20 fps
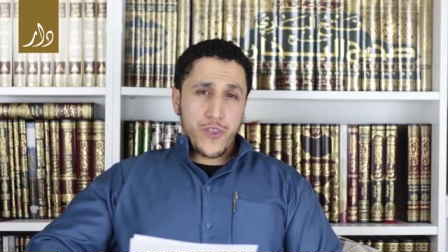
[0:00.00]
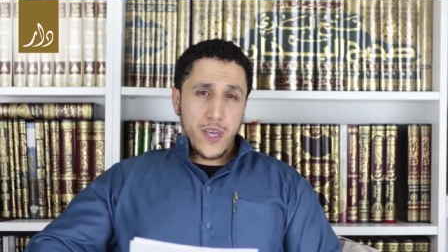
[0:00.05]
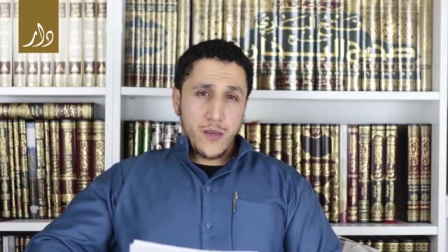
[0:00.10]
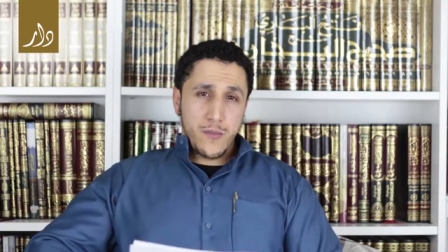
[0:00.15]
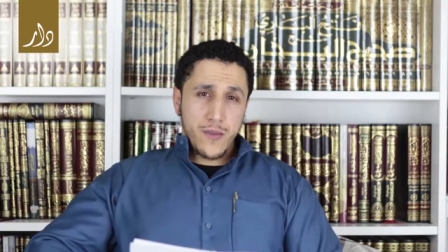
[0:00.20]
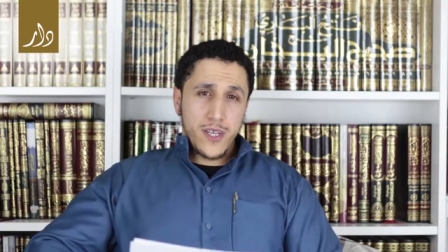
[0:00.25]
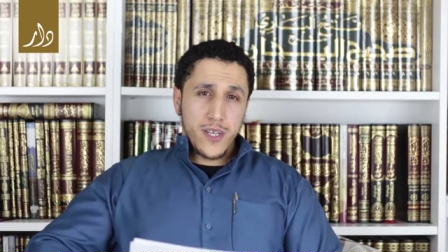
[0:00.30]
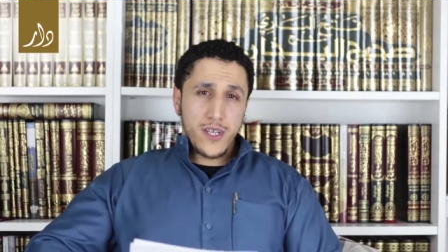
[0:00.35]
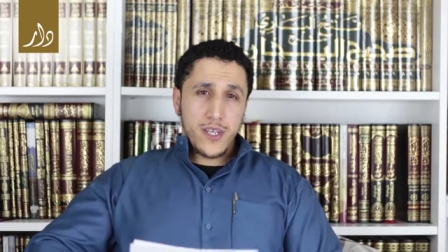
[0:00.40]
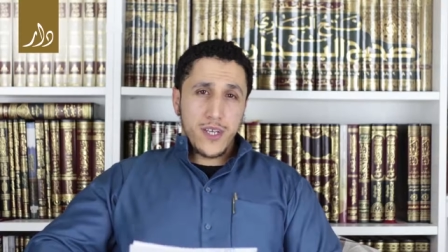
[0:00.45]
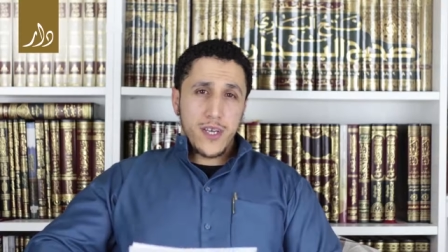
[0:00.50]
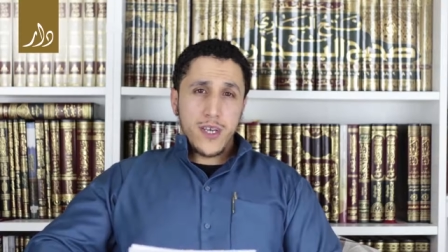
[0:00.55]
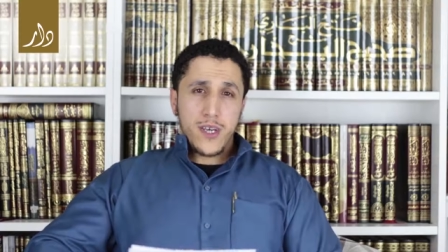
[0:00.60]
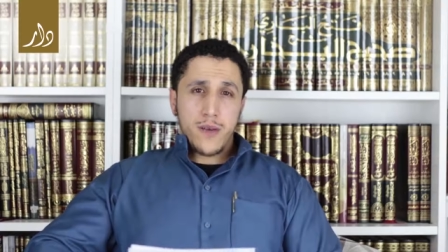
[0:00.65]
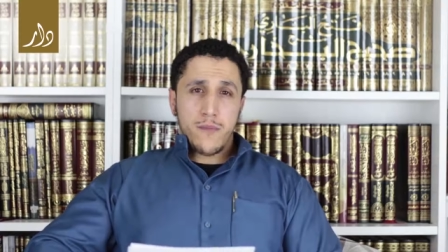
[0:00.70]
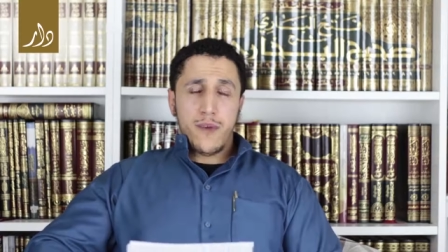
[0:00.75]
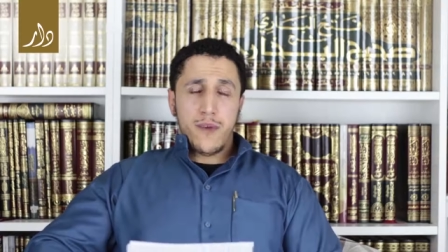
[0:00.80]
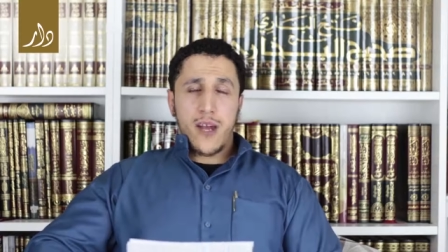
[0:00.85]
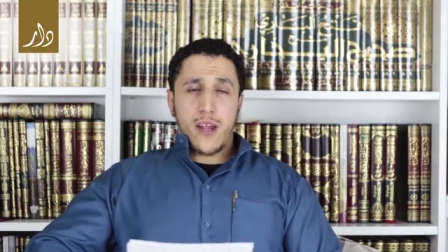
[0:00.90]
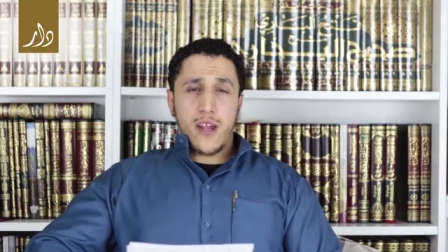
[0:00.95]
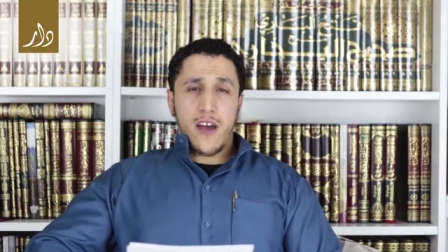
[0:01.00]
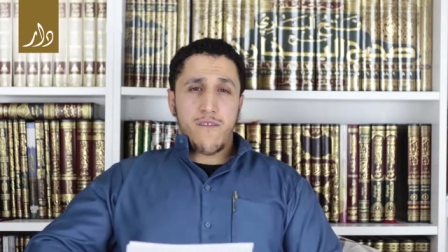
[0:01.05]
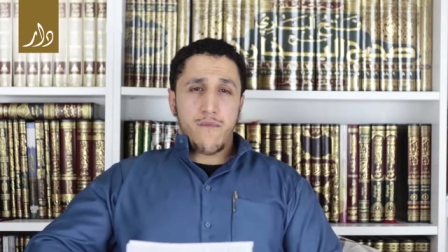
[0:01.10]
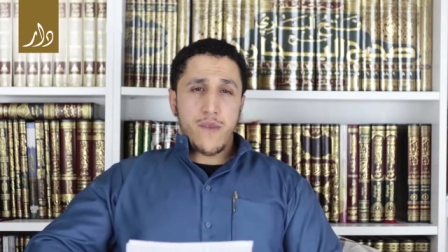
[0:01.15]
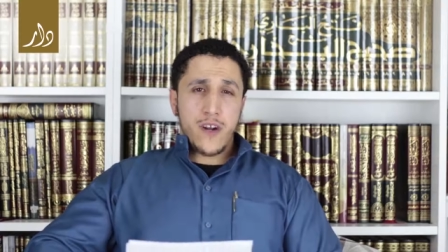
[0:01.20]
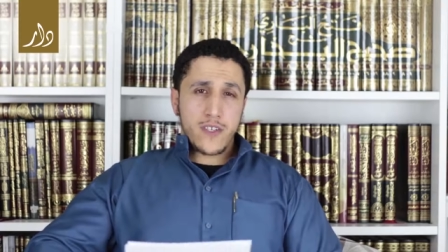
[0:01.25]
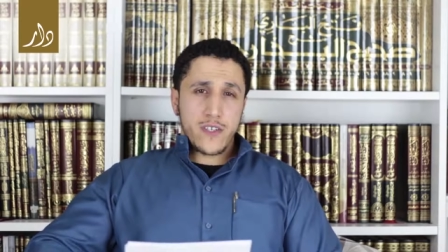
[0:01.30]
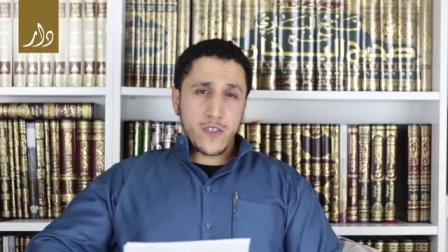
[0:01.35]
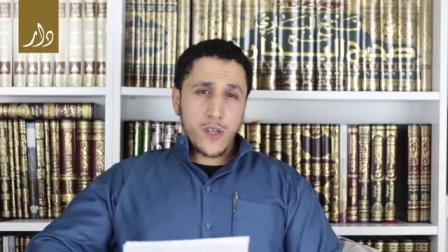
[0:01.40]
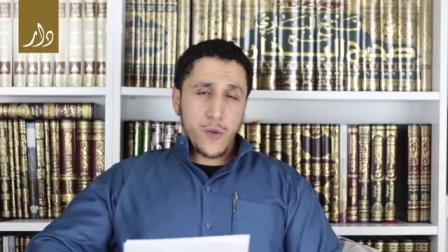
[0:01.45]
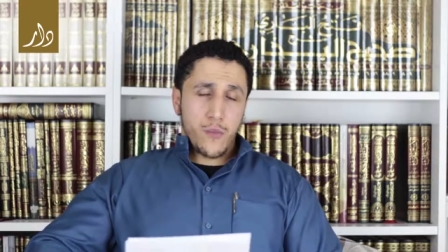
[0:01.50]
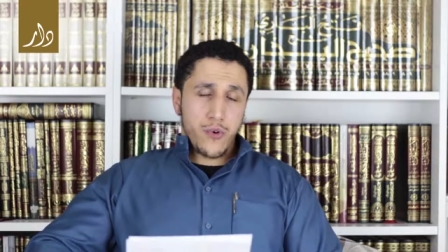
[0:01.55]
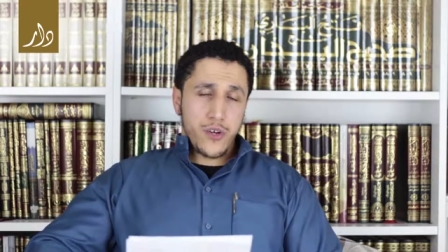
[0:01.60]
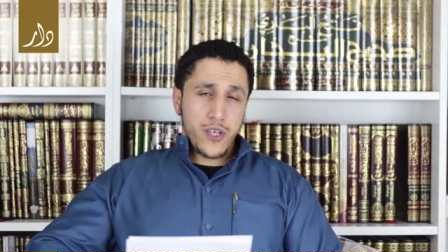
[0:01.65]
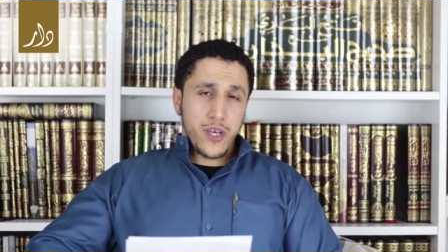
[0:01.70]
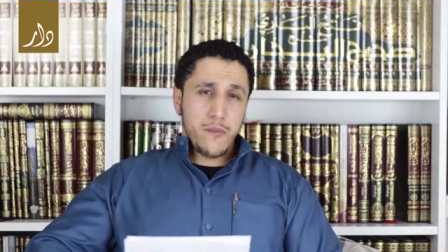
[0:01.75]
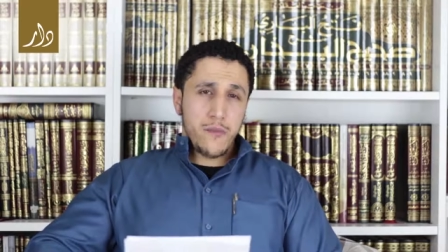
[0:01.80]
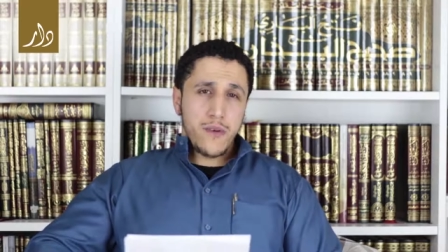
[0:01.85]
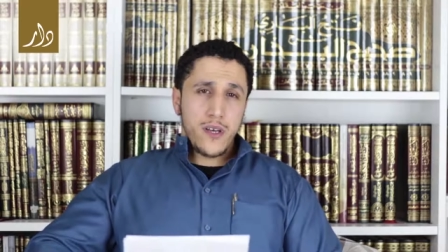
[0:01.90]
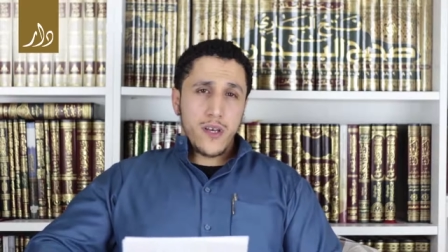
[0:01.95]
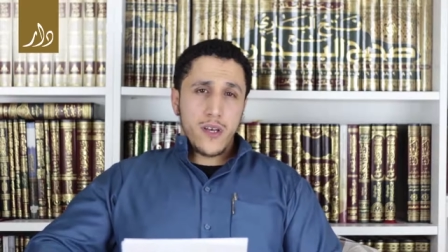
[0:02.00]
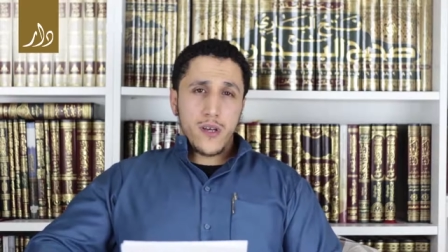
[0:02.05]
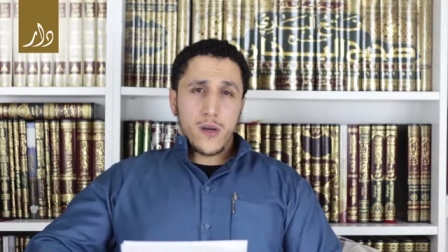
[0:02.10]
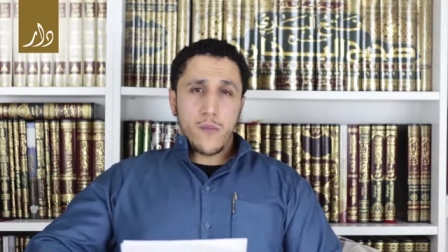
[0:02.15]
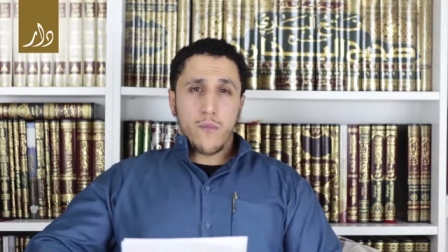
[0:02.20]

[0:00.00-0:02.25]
al-Taymeen, may Allah have mercy upon him,